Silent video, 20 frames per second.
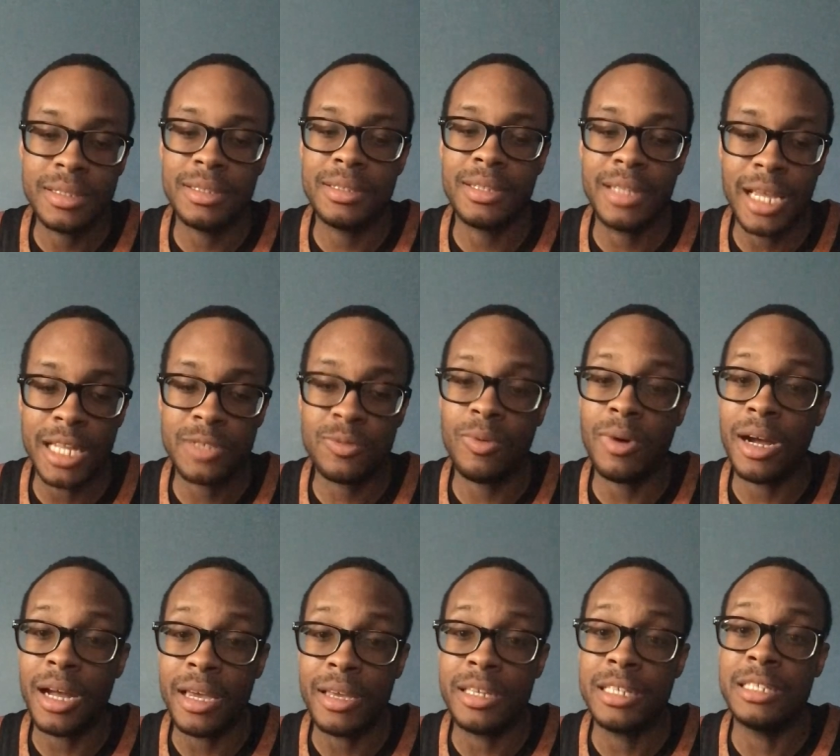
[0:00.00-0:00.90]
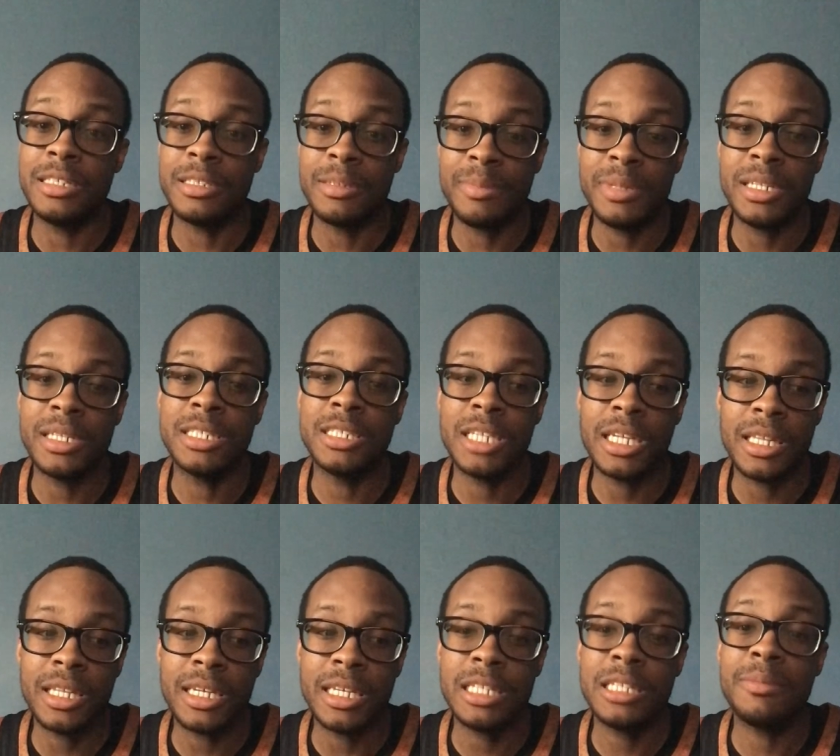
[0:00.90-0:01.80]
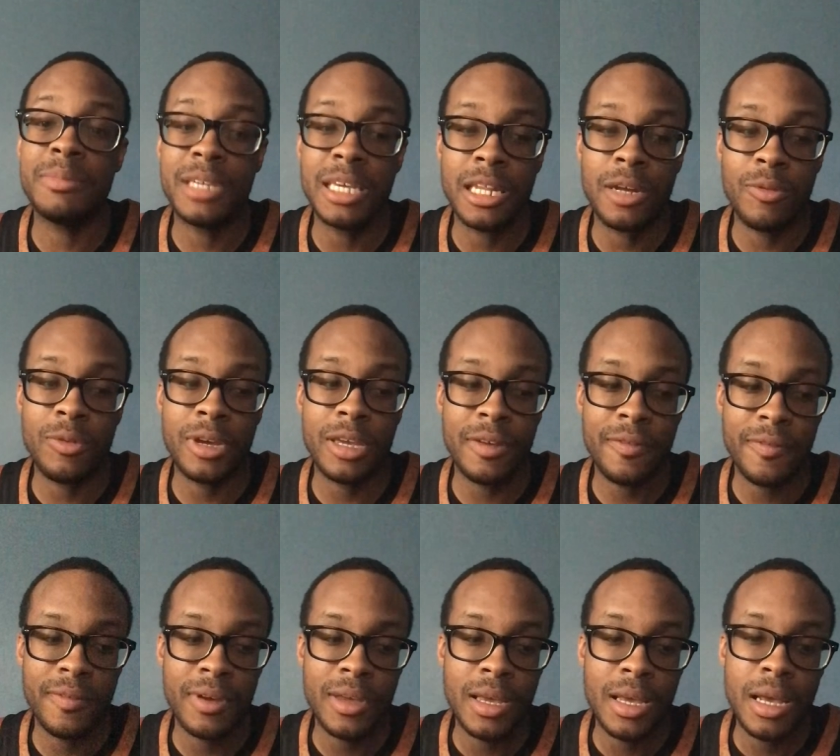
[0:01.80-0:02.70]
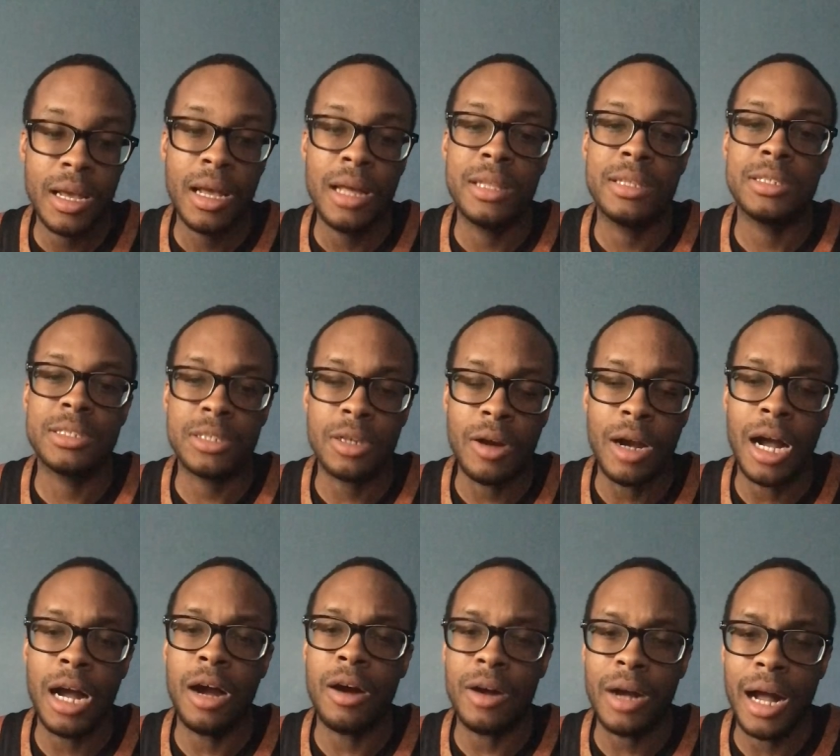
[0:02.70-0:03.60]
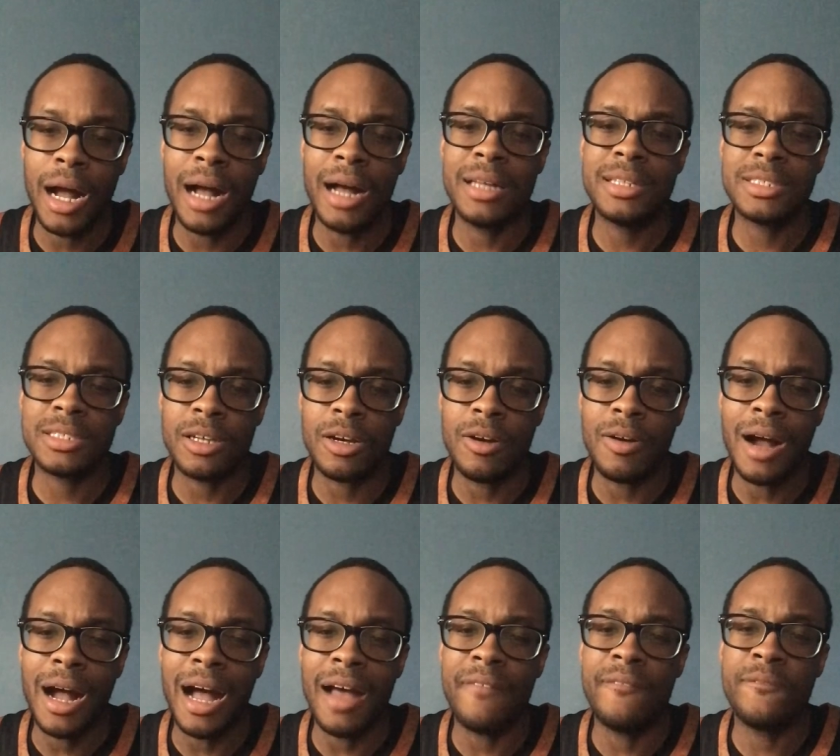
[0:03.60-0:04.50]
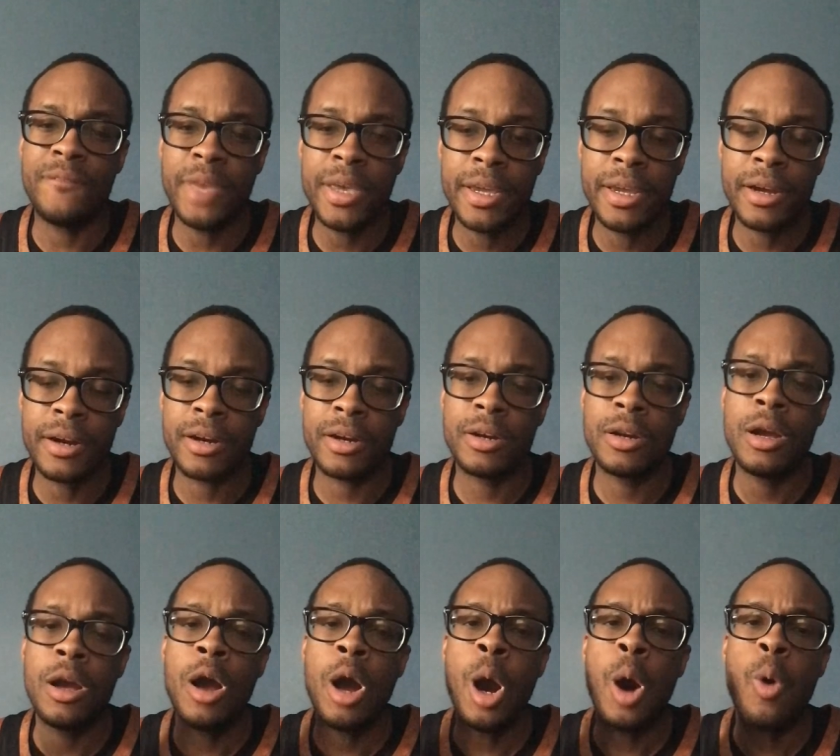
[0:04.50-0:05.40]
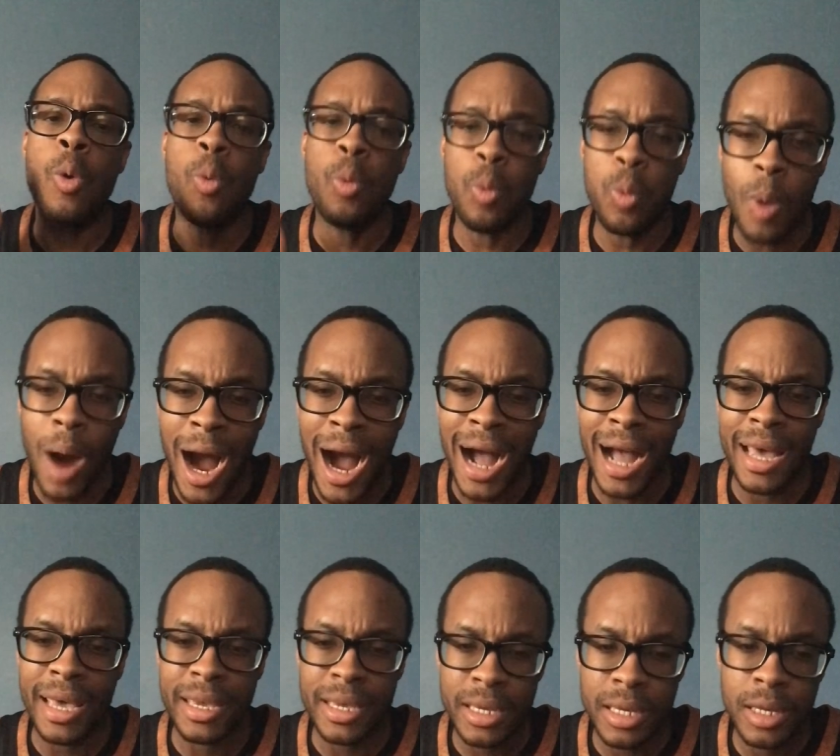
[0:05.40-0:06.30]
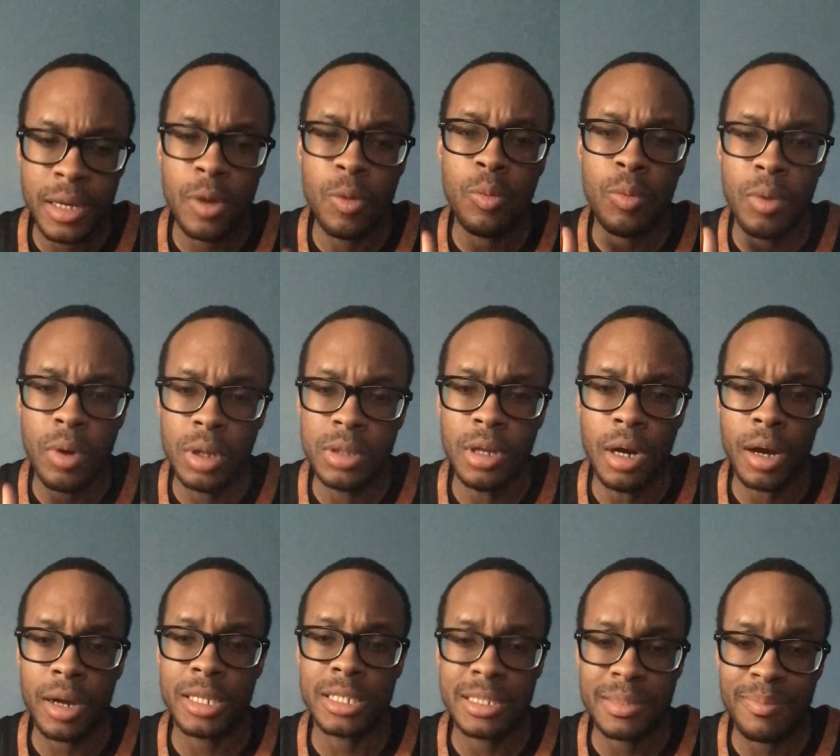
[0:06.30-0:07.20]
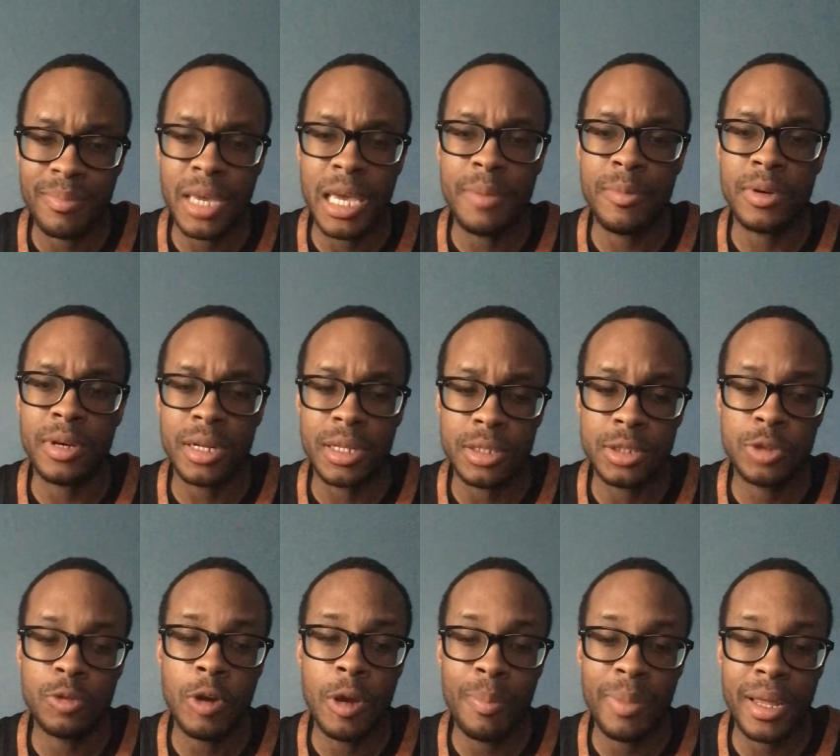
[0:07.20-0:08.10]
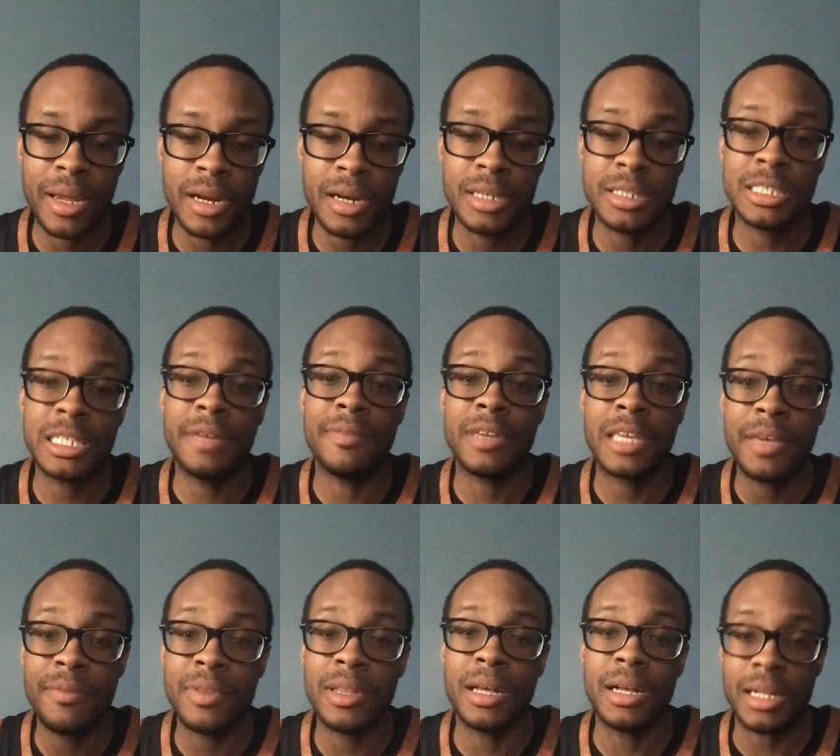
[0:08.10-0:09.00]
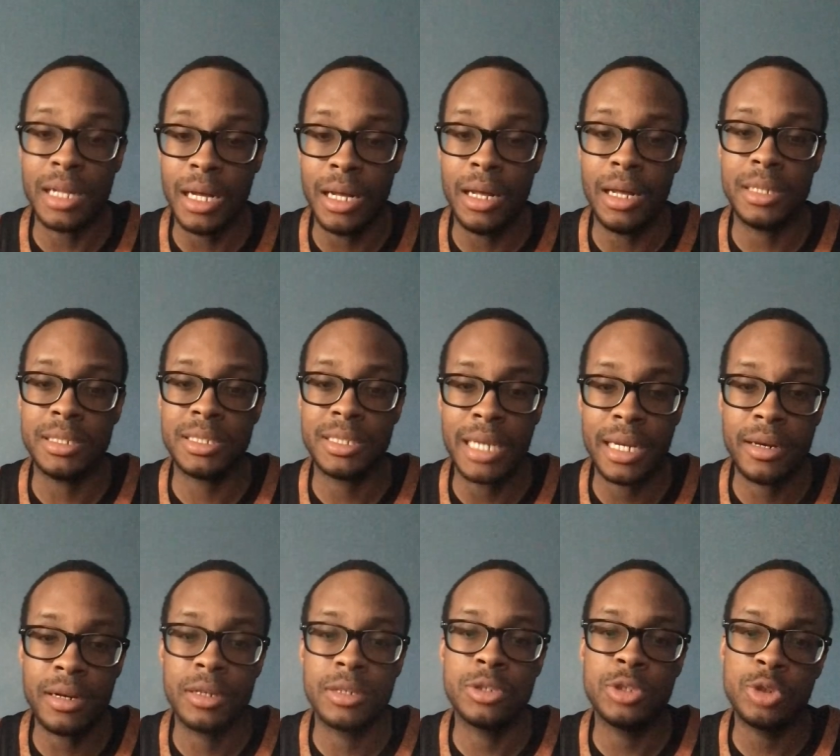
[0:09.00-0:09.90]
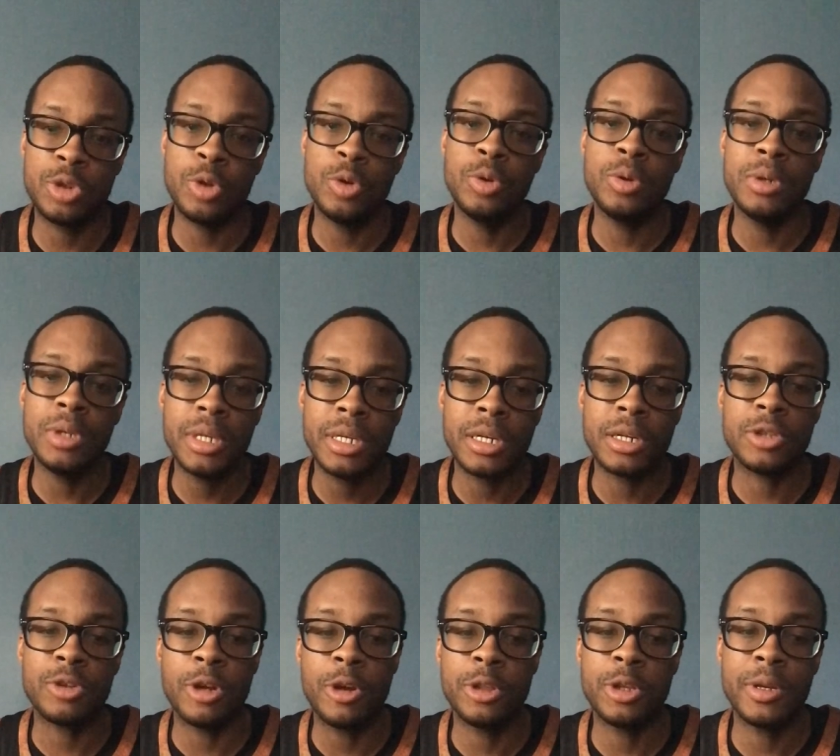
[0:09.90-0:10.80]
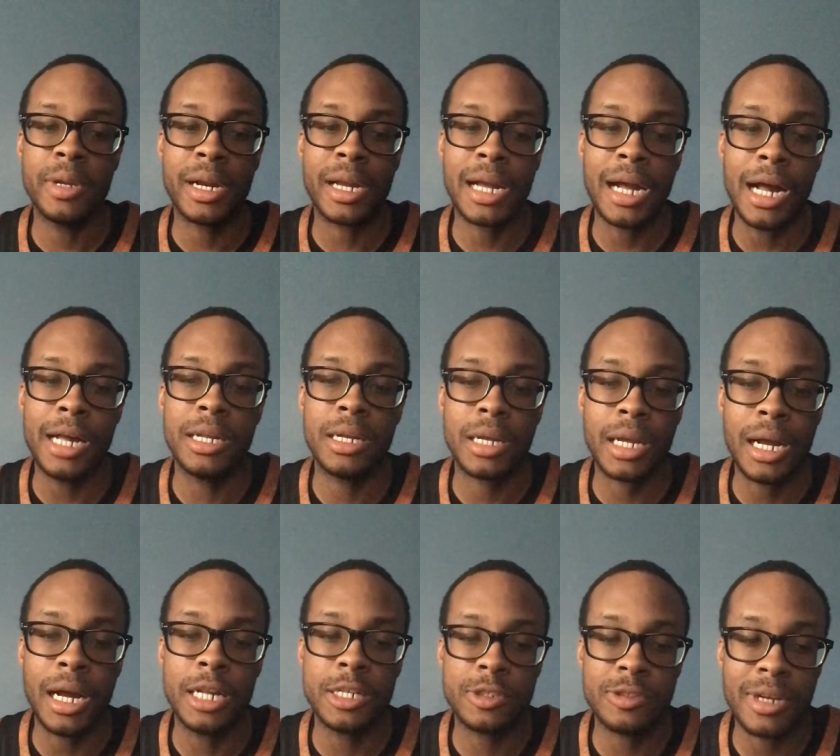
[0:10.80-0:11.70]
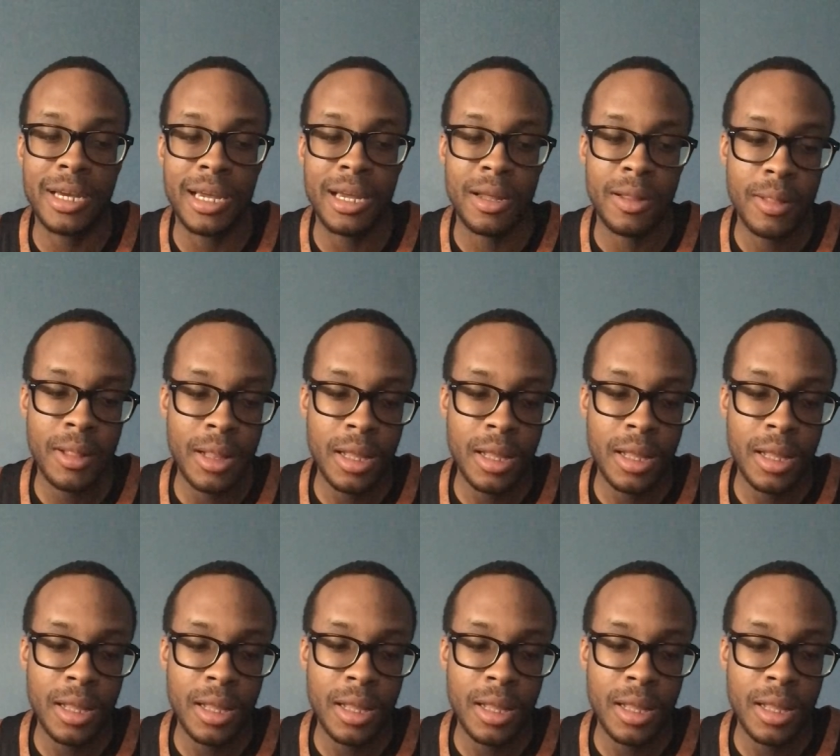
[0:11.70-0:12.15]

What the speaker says: that's why he's gonna be in G League to begin with. So I figure why Will Dawkins made him a two-way player instead of giving him a standard three-year contract.